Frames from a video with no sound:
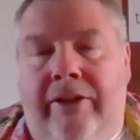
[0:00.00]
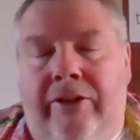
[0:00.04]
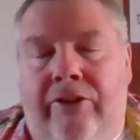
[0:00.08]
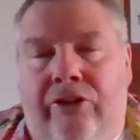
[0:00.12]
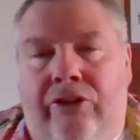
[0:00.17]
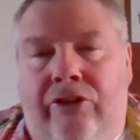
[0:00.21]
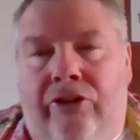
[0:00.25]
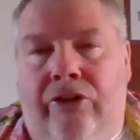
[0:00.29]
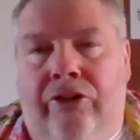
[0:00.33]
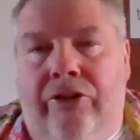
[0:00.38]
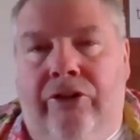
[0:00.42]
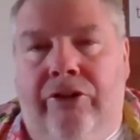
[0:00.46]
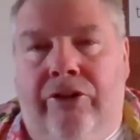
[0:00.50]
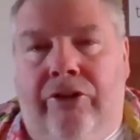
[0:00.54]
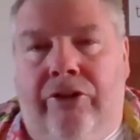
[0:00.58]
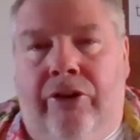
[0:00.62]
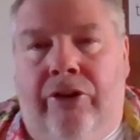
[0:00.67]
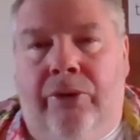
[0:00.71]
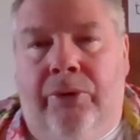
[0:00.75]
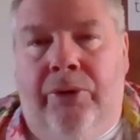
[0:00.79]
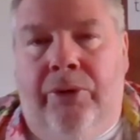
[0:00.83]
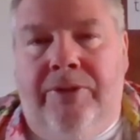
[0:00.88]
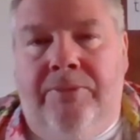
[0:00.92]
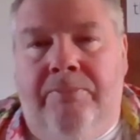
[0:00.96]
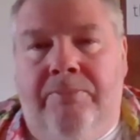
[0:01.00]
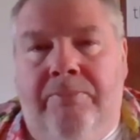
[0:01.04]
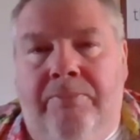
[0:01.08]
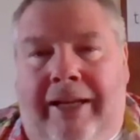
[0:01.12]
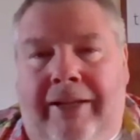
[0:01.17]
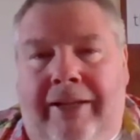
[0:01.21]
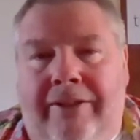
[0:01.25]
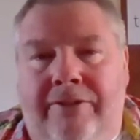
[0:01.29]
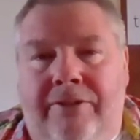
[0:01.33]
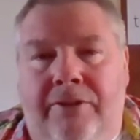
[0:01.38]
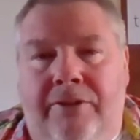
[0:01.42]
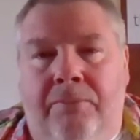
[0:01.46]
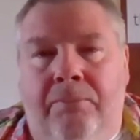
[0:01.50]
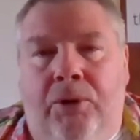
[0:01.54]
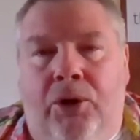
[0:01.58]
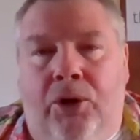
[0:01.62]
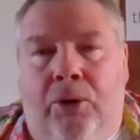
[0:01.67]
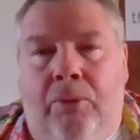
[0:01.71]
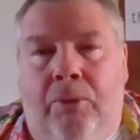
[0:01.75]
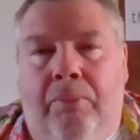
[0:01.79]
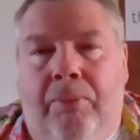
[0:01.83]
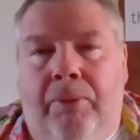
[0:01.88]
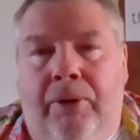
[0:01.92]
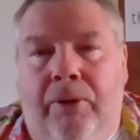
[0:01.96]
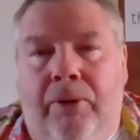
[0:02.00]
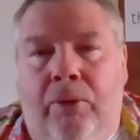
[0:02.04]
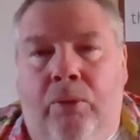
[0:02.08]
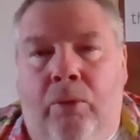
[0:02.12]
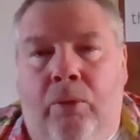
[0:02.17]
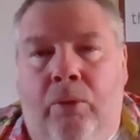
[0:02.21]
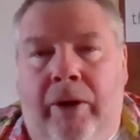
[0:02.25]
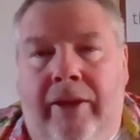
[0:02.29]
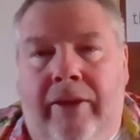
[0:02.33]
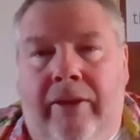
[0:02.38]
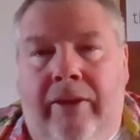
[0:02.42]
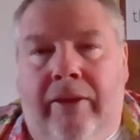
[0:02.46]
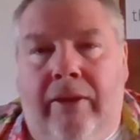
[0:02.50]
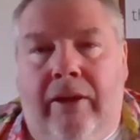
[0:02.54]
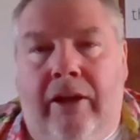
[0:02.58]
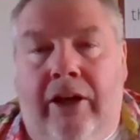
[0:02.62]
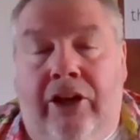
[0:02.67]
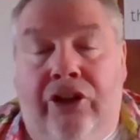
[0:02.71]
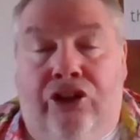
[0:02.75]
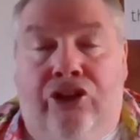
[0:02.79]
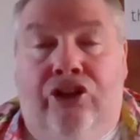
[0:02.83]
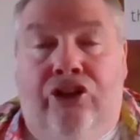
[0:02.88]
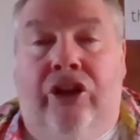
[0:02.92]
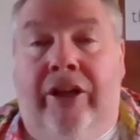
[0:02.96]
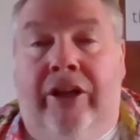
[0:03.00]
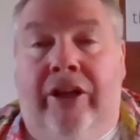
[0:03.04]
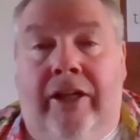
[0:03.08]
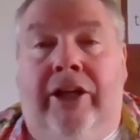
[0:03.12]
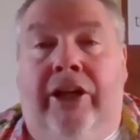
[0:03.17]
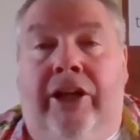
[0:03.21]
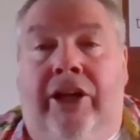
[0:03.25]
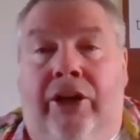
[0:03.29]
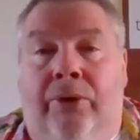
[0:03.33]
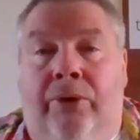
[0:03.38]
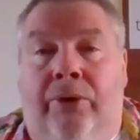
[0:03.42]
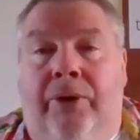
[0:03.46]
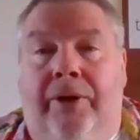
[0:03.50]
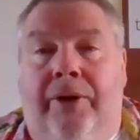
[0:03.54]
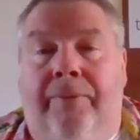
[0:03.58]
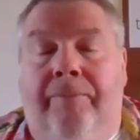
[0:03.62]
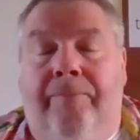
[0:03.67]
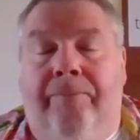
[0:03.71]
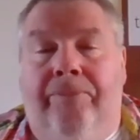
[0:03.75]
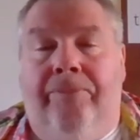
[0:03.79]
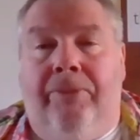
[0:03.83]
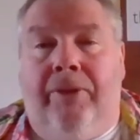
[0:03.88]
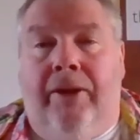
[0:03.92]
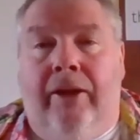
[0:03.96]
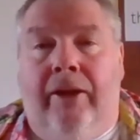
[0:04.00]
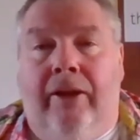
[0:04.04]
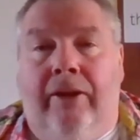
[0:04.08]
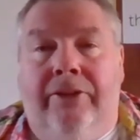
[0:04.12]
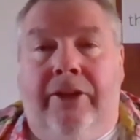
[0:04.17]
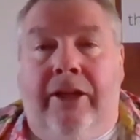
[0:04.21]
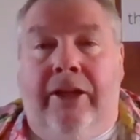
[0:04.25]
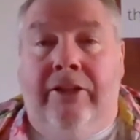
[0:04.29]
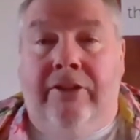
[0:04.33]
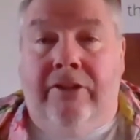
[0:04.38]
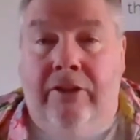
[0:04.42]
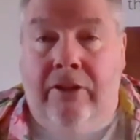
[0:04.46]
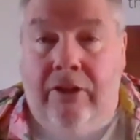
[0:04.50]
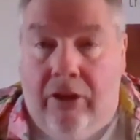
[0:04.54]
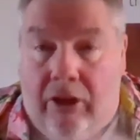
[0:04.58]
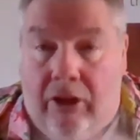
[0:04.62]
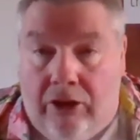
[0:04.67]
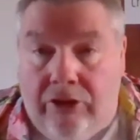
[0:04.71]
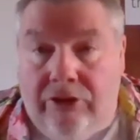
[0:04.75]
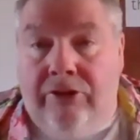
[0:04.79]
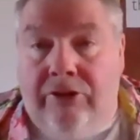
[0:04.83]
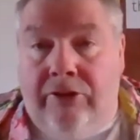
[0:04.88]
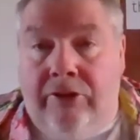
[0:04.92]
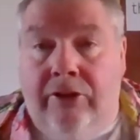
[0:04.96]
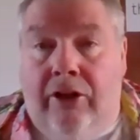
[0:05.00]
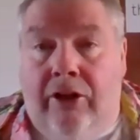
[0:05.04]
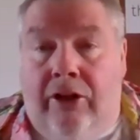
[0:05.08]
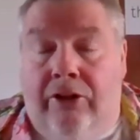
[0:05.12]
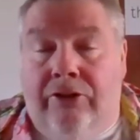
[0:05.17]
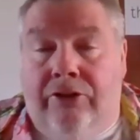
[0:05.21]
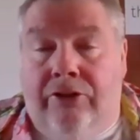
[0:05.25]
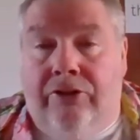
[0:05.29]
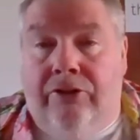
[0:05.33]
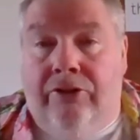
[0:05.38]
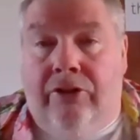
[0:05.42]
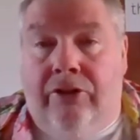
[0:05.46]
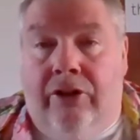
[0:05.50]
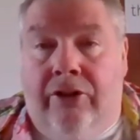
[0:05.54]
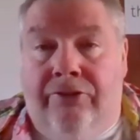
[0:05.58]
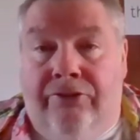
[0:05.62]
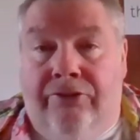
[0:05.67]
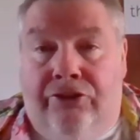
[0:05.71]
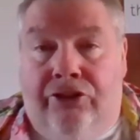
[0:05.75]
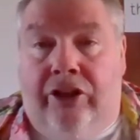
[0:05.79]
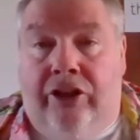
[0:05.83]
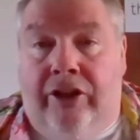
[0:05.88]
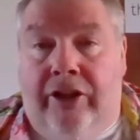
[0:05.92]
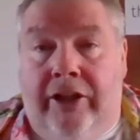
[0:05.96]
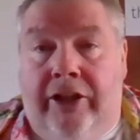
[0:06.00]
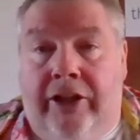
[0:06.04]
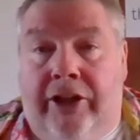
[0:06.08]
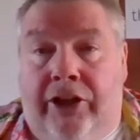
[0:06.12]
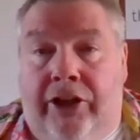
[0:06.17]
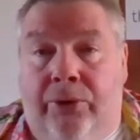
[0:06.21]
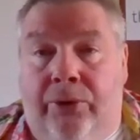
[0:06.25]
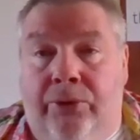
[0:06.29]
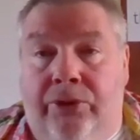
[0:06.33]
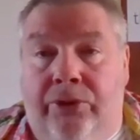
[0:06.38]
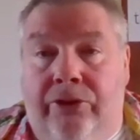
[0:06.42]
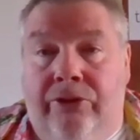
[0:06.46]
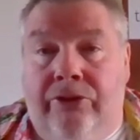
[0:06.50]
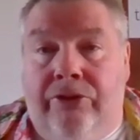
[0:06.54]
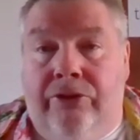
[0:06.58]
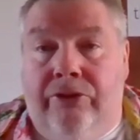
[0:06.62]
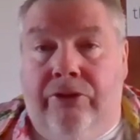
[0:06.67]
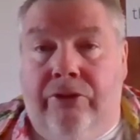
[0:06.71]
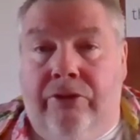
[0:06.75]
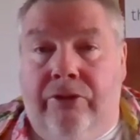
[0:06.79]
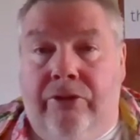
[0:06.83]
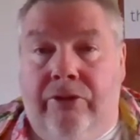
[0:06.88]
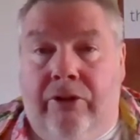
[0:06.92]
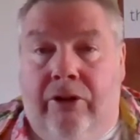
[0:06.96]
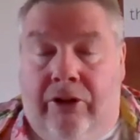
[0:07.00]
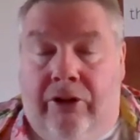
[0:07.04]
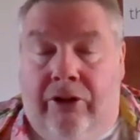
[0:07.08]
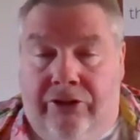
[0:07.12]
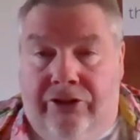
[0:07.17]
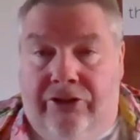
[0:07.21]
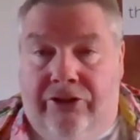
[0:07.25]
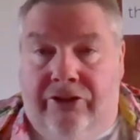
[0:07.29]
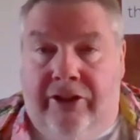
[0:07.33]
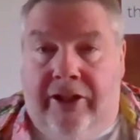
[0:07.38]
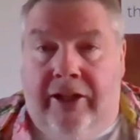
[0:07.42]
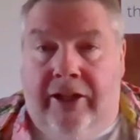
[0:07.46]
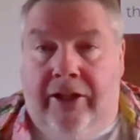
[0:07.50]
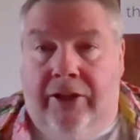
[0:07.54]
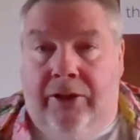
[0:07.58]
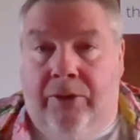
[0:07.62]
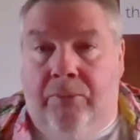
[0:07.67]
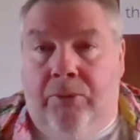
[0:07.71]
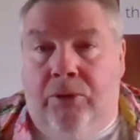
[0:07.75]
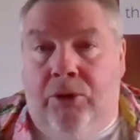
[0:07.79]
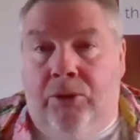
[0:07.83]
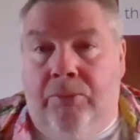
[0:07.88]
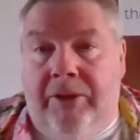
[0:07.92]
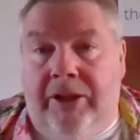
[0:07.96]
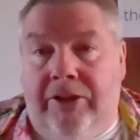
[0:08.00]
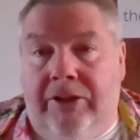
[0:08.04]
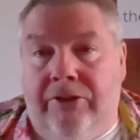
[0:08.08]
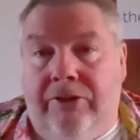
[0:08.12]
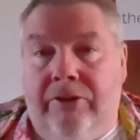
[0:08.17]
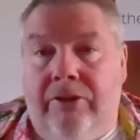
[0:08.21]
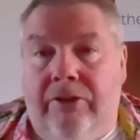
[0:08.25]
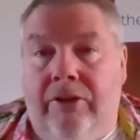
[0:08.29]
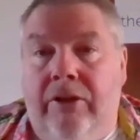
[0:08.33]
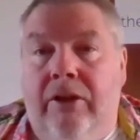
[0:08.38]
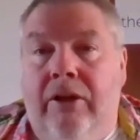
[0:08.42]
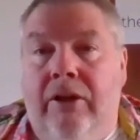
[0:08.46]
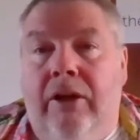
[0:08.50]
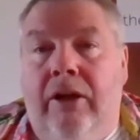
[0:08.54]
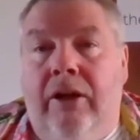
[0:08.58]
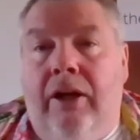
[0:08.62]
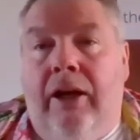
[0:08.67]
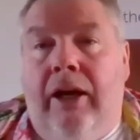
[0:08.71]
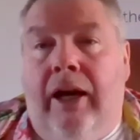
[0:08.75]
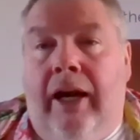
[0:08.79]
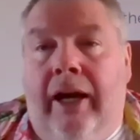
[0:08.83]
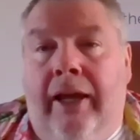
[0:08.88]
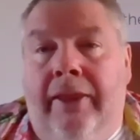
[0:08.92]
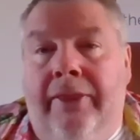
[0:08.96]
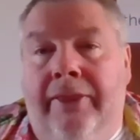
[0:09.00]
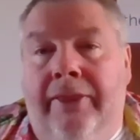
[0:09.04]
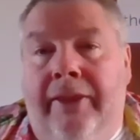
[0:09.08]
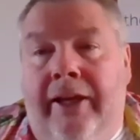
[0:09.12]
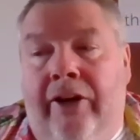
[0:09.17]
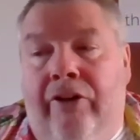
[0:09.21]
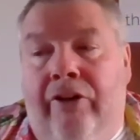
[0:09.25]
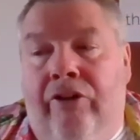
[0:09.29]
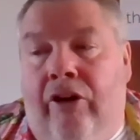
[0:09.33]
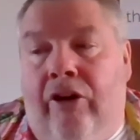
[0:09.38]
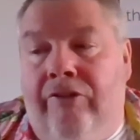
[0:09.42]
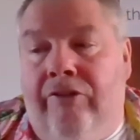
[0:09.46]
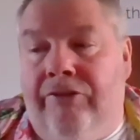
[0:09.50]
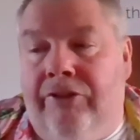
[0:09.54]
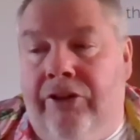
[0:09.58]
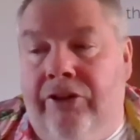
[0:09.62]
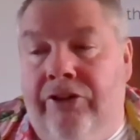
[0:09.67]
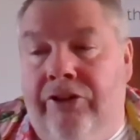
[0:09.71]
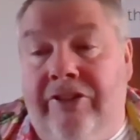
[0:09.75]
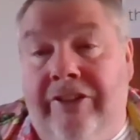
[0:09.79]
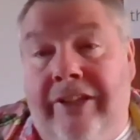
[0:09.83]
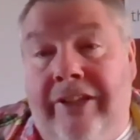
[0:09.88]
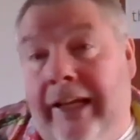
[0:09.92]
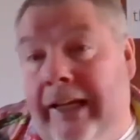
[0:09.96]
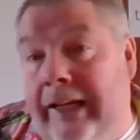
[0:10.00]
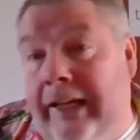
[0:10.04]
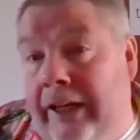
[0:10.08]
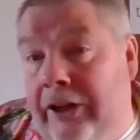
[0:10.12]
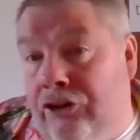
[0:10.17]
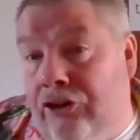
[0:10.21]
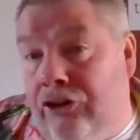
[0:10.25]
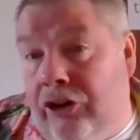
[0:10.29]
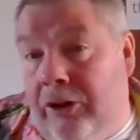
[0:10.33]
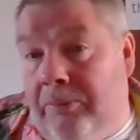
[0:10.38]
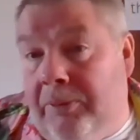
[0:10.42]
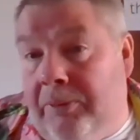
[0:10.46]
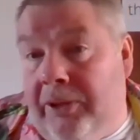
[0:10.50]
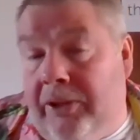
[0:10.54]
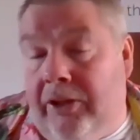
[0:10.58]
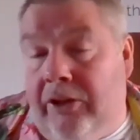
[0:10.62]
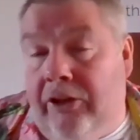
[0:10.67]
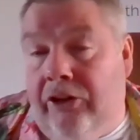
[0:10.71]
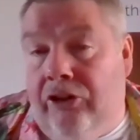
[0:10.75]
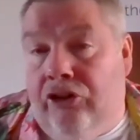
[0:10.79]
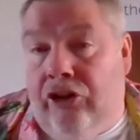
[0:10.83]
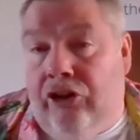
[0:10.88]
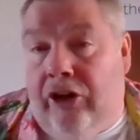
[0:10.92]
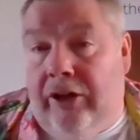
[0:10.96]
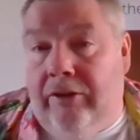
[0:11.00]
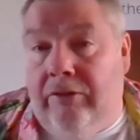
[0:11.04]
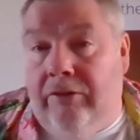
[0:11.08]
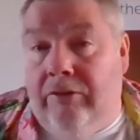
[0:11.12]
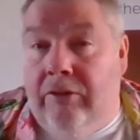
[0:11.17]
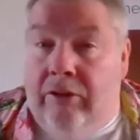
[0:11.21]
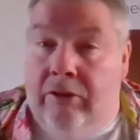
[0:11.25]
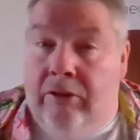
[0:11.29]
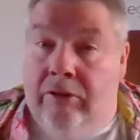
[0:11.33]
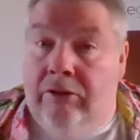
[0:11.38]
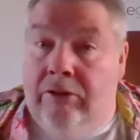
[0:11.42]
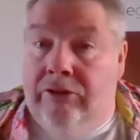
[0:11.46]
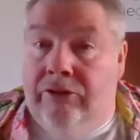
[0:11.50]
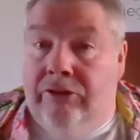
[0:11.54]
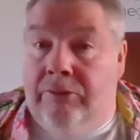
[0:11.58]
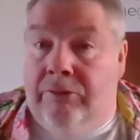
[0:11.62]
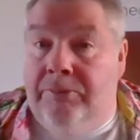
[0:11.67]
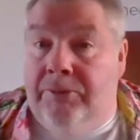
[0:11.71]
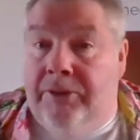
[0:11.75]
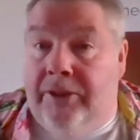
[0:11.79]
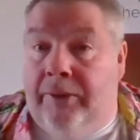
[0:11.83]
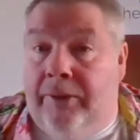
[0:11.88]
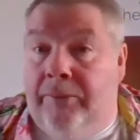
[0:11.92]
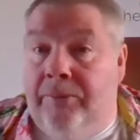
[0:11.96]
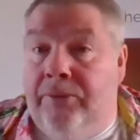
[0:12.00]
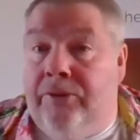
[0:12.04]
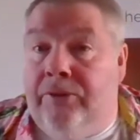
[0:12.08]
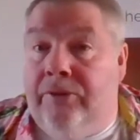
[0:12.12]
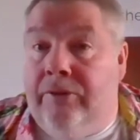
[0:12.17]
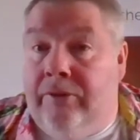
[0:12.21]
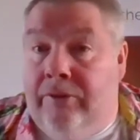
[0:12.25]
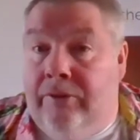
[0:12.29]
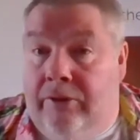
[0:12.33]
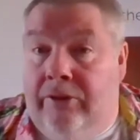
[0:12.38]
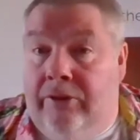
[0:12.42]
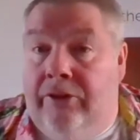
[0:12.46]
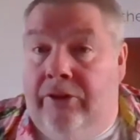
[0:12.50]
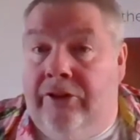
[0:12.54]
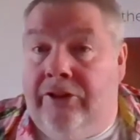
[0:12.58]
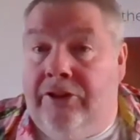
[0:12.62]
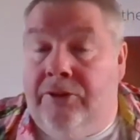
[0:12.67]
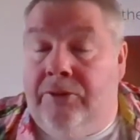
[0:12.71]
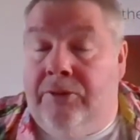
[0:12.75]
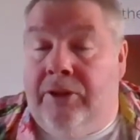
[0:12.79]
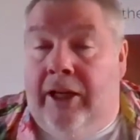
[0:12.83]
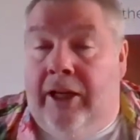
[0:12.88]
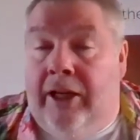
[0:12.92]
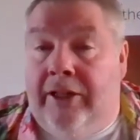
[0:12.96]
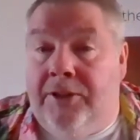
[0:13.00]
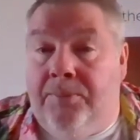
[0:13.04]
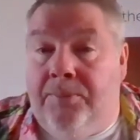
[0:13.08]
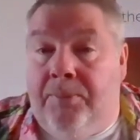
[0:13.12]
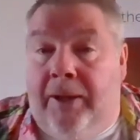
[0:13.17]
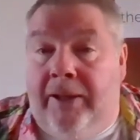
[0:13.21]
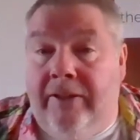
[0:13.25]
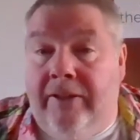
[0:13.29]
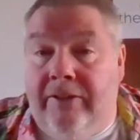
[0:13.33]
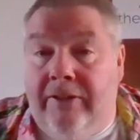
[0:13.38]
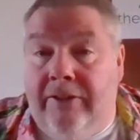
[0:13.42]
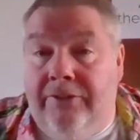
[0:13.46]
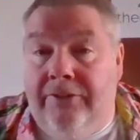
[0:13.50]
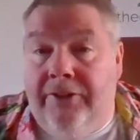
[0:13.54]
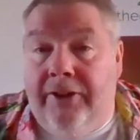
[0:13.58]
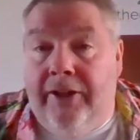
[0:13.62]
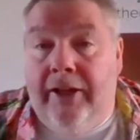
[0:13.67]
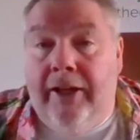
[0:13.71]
shouldn't do is mix them up with a gin liqueur. There's lots and lots of gin liqueurs on sale at the moment, and they are often slightly cheaper than a gin, although sometimes they're expensive.